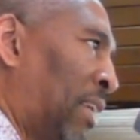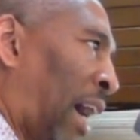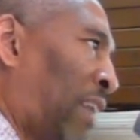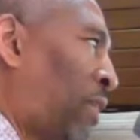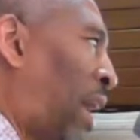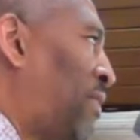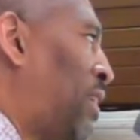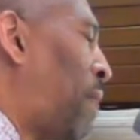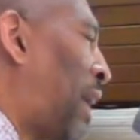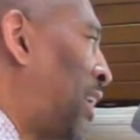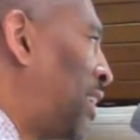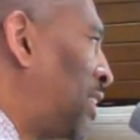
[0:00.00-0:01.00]
I don't have
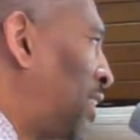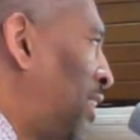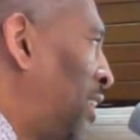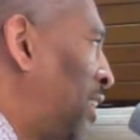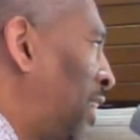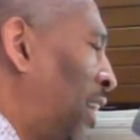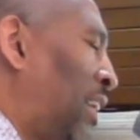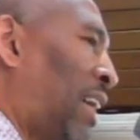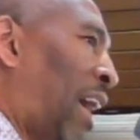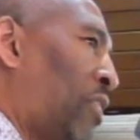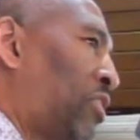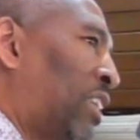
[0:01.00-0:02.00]
anybody in the, in the, in
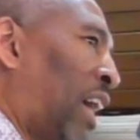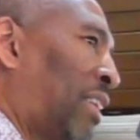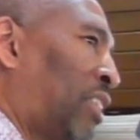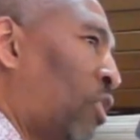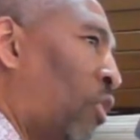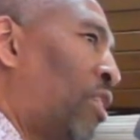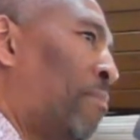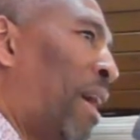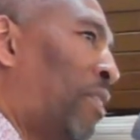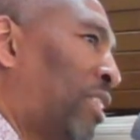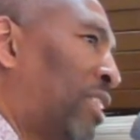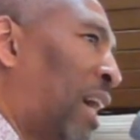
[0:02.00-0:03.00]
the house tonight that's on the
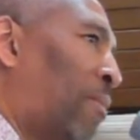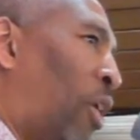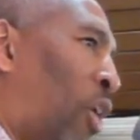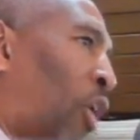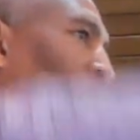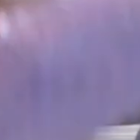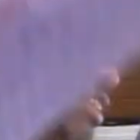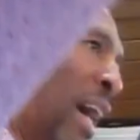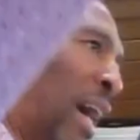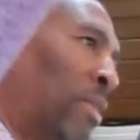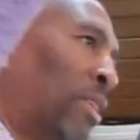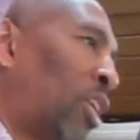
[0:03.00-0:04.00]
mountaintop all the
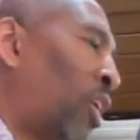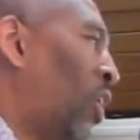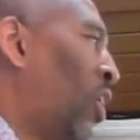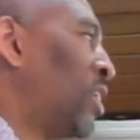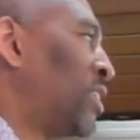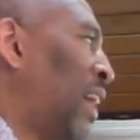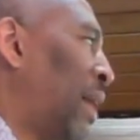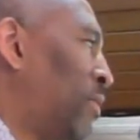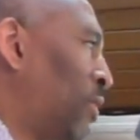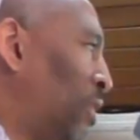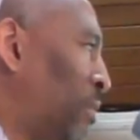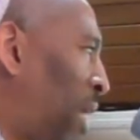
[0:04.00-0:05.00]
time. That's all the
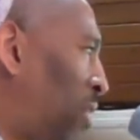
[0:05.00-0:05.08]
time you're on the